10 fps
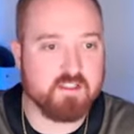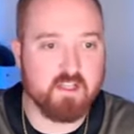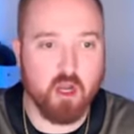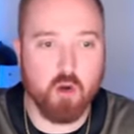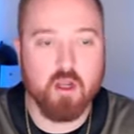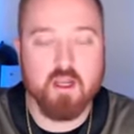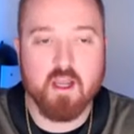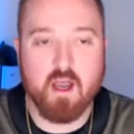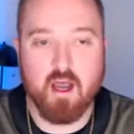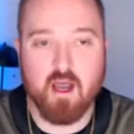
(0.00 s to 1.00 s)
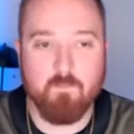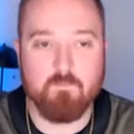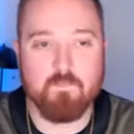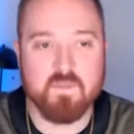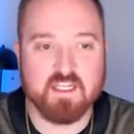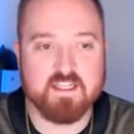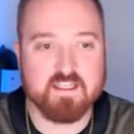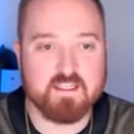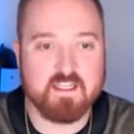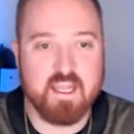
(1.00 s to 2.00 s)
So um, this
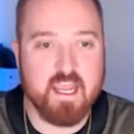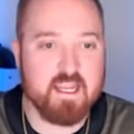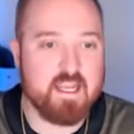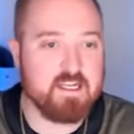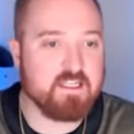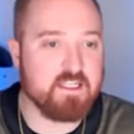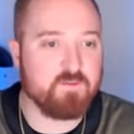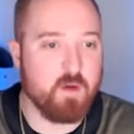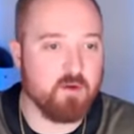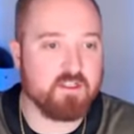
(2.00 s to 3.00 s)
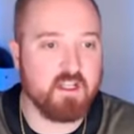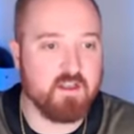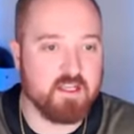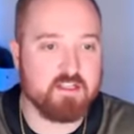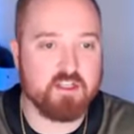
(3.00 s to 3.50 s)
is K- Casey's posted this.